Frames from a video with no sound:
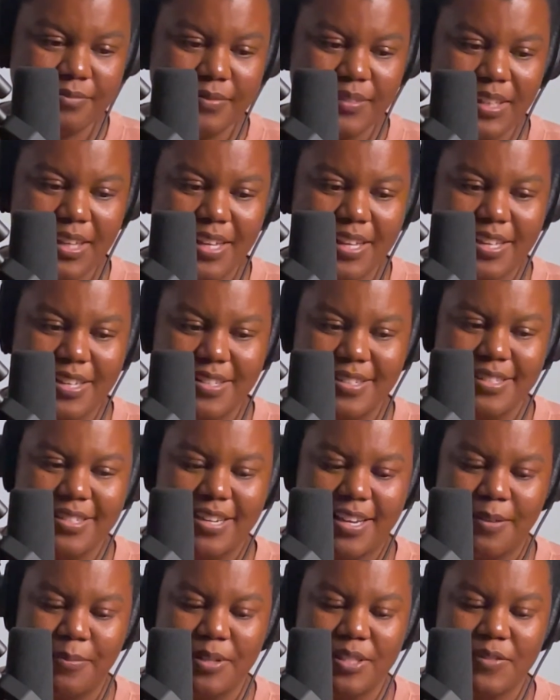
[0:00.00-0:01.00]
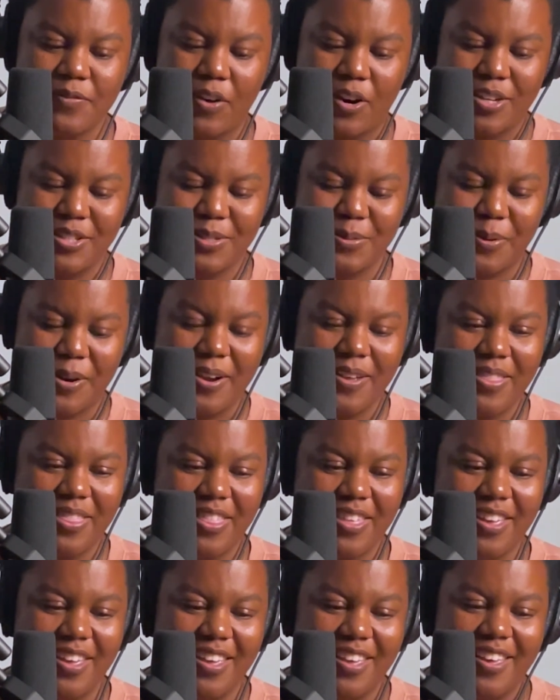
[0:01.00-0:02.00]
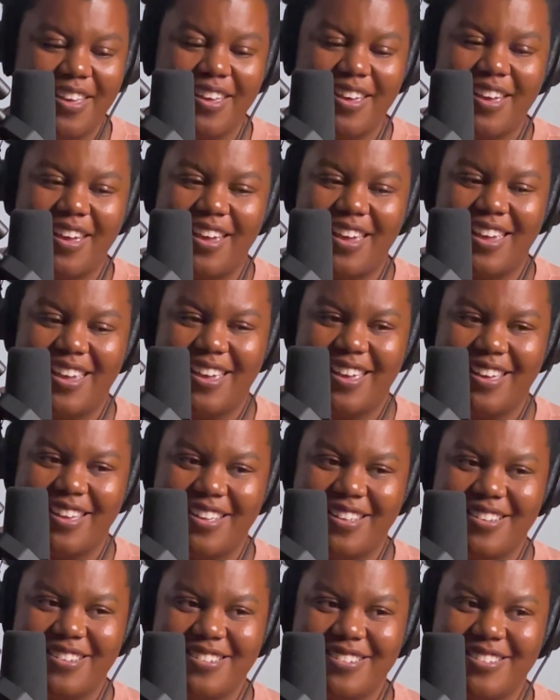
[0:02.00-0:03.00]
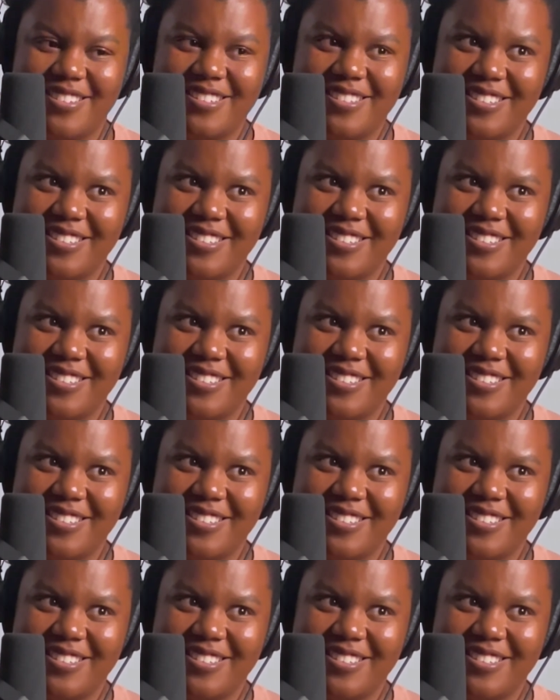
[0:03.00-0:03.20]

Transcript: His name is Farnsworth, and